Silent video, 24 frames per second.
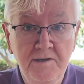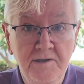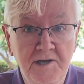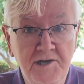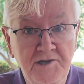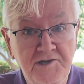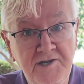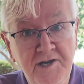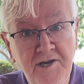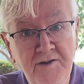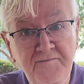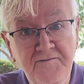
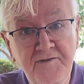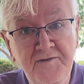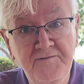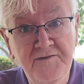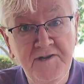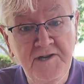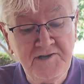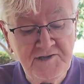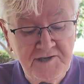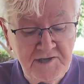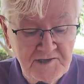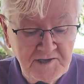It's now
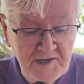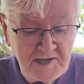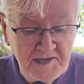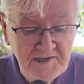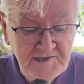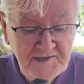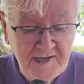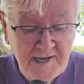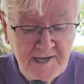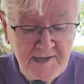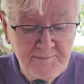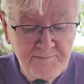15 cents.
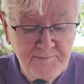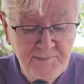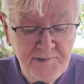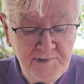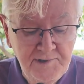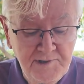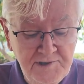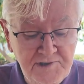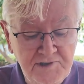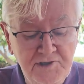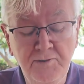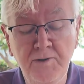It's up
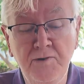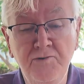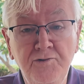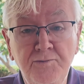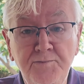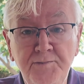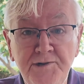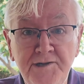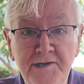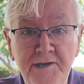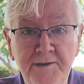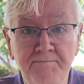
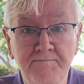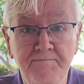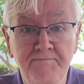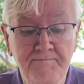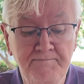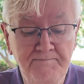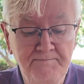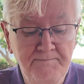200%.